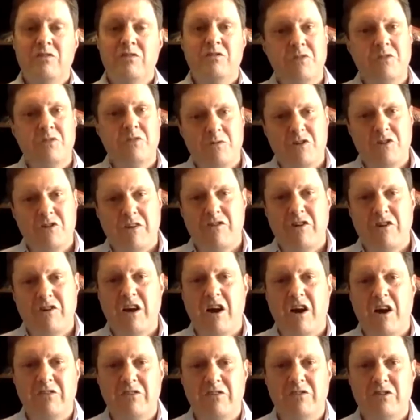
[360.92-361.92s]
Sometimes you have
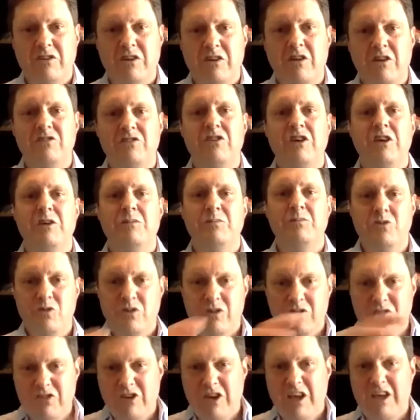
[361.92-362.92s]
great artists in teams
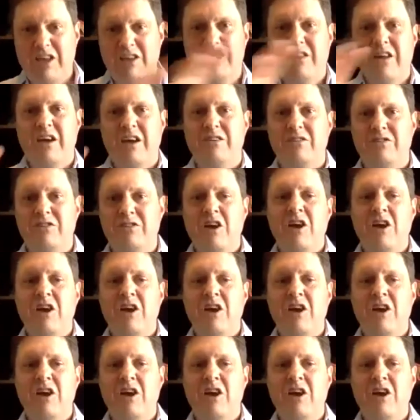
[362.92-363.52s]
who can take that